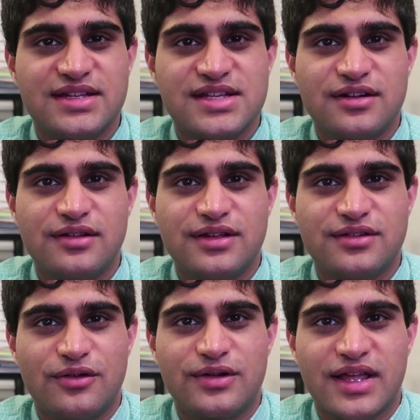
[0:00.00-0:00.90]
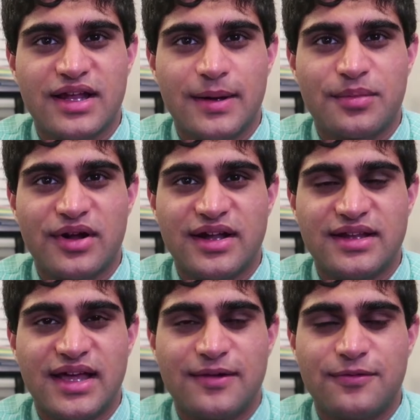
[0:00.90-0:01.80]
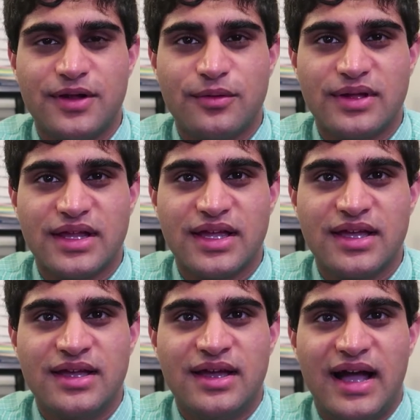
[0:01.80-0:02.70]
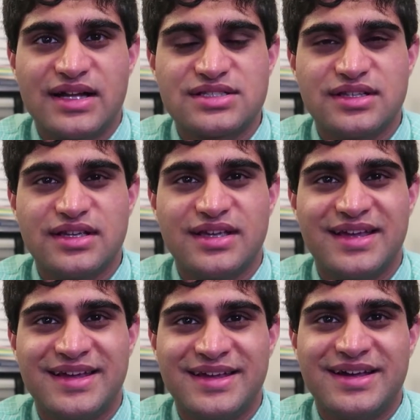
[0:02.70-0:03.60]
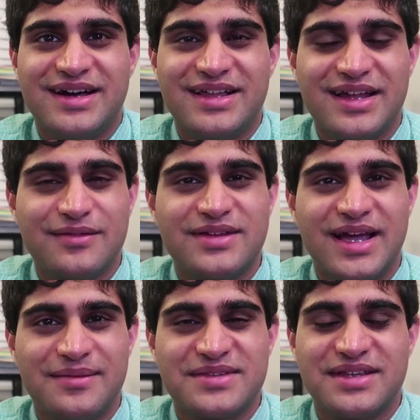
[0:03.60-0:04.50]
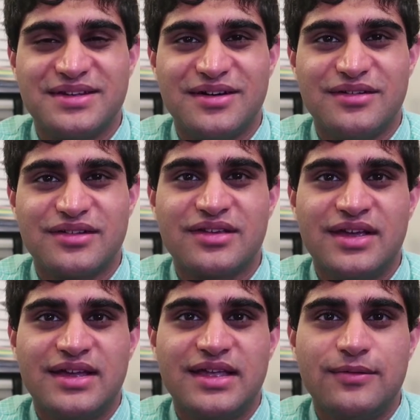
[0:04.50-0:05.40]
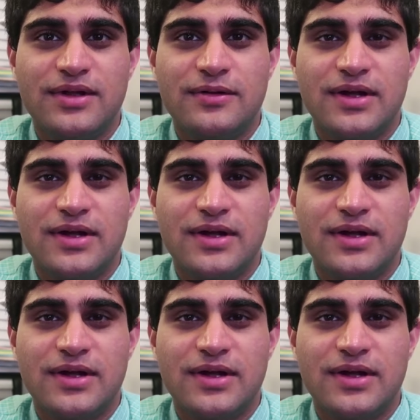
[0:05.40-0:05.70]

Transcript: they generally don't get upgraded that frequently. Actually, a lot of times they don't. Even